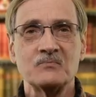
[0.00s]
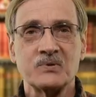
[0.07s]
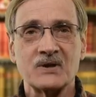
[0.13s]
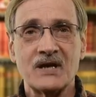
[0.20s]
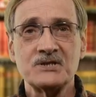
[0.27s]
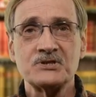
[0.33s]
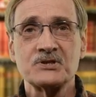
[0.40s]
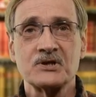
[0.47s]

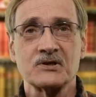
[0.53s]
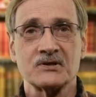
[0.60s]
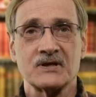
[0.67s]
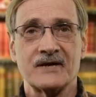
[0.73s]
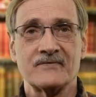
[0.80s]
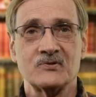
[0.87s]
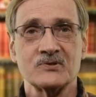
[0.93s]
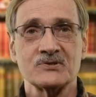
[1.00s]
blood sugar
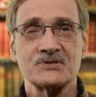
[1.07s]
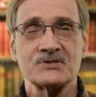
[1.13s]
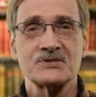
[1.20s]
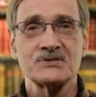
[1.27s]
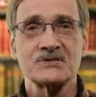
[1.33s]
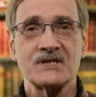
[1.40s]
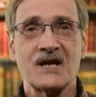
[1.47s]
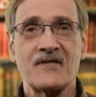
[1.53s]

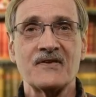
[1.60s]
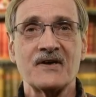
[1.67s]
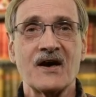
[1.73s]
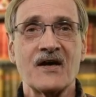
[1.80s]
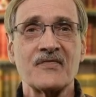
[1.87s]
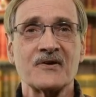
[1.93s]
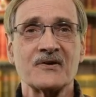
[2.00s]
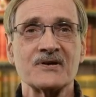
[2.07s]
levels, and the
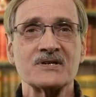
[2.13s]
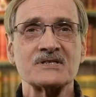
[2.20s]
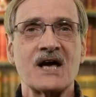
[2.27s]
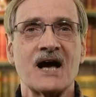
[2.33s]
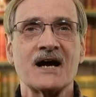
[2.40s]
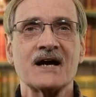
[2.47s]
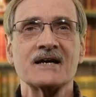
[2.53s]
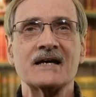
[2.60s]
other is
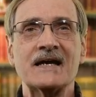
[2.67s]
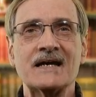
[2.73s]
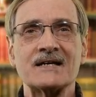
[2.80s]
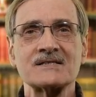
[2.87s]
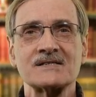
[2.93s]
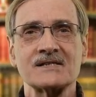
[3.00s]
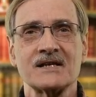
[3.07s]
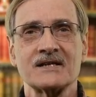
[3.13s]
high
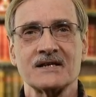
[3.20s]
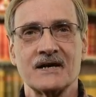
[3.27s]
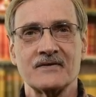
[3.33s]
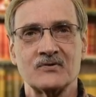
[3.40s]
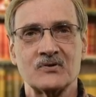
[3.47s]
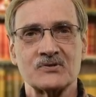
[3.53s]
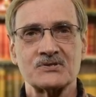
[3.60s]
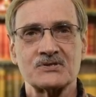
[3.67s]
insulin
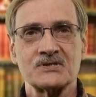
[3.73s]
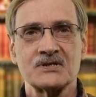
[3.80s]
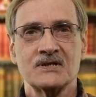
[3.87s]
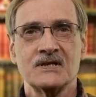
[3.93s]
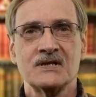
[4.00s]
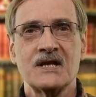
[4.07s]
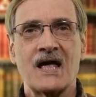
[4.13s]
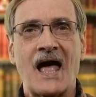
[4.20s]
levels.
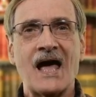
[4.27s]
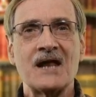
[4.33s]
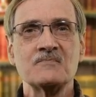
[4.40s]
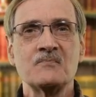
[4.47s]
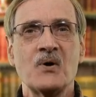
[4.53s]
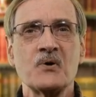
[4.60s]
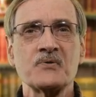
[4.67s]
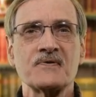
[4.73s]

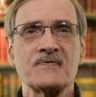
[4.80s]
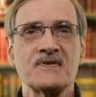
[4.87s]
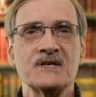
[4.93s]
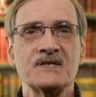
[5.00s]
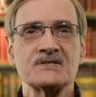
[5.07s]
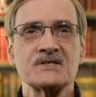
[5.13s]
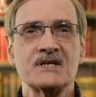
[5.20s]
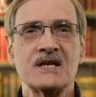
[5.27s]
And both of
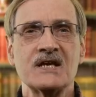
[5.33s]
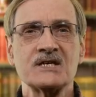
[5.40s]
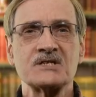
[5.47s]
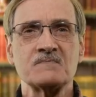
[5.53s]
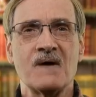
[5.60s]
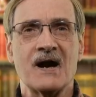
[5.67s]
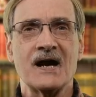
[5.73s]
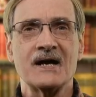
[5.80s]
these, in
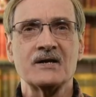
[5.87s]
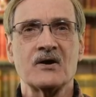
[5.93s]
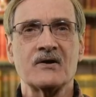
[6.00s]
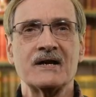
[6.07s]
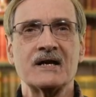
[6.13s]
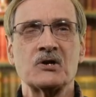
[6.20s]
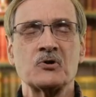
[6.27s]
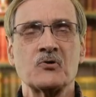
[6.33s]
his mind,
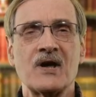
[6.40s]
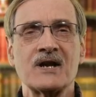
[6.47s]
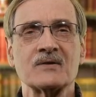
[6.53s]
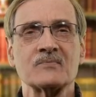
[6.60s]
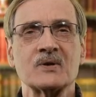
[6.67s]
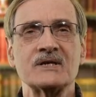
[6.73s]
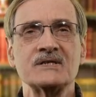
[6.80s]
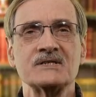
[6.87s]
are
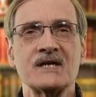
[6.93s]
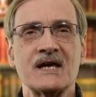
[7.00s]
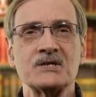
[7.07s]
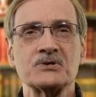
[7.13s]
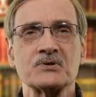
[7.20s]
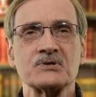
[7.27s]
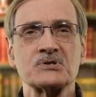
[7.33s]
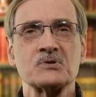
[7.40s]
incredibly
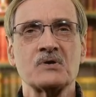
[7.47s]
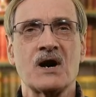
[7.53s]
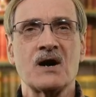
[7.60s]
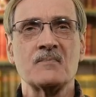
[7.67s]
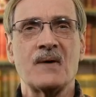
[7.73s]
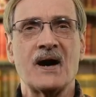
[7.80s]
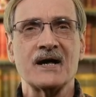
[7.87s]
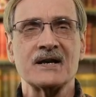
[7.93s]
dangerous to
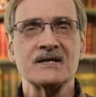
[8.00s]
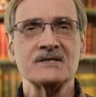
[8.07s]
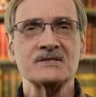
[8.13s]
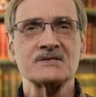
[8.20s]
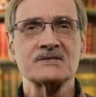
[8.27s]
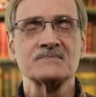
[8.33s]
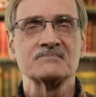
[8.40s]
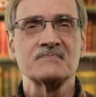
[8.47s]
our
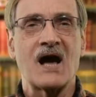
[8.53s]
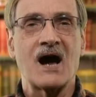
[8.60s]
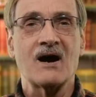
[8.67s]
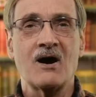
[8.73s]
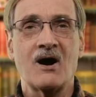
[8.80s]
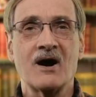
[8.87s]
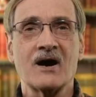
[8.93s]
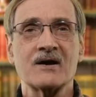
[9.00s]
bodies,
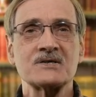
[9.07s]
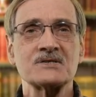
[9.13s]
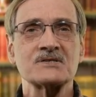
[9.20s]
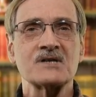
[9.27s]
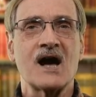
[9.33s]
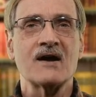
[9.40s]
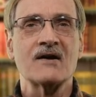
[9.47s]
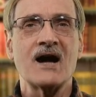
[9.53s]
our
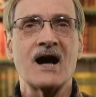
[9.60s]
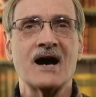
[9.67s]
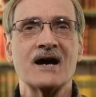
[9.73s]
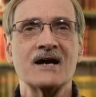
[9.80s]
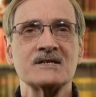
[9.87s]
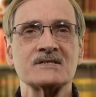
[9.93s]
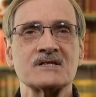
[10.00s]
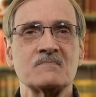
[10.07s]
hearts, our
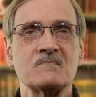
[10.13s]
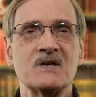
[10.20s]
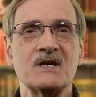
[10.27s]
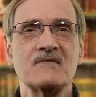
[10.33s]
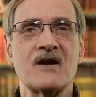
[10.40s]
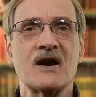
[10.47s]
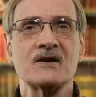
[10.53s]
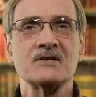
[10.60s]
eyes, and
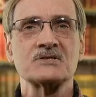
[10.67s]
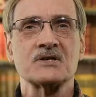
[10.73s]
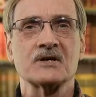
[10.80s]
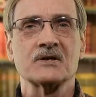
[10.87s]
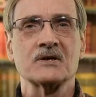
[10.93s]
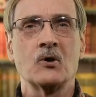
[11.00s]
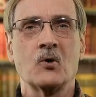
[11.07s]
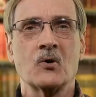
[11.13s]
many of our
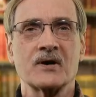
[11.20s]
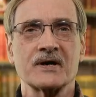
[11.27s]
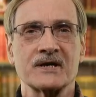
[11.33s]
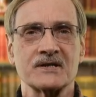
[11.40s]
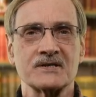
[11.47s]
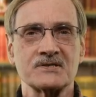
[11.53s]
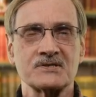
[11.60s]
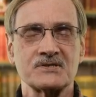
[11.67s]
internal
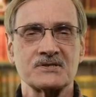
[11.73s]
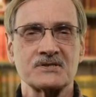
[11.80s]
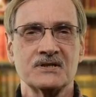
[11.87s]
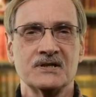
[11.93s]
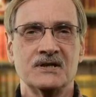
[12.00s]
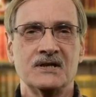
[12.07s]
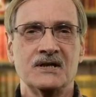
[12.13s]
organs.